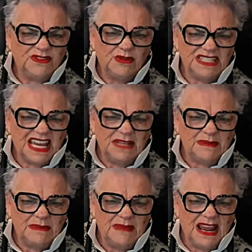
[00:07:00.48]
Do I sound a
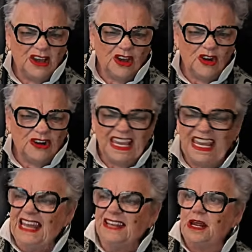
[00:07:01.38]
bit melancholy?
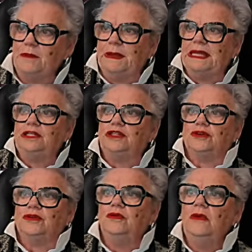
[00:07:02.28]
Don't mean
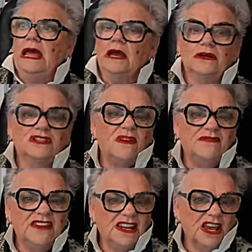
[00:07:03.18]
to, because I'm
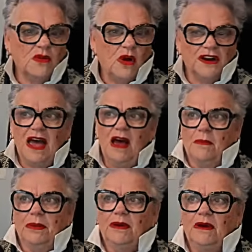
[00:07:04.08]
feeling quite
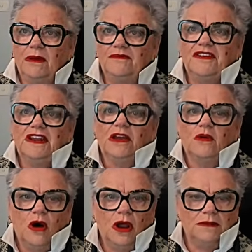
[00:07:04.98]
up. I'm feeling
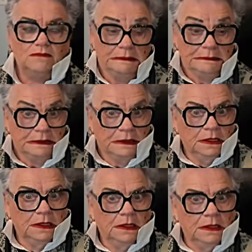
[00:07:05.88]
quite
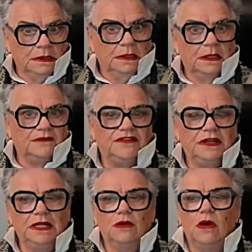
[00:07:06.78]

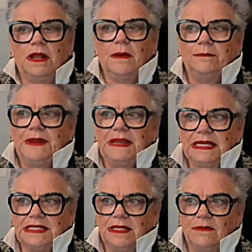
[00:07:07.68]

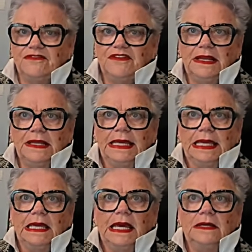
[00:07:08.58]
upbeat. I'm feeling,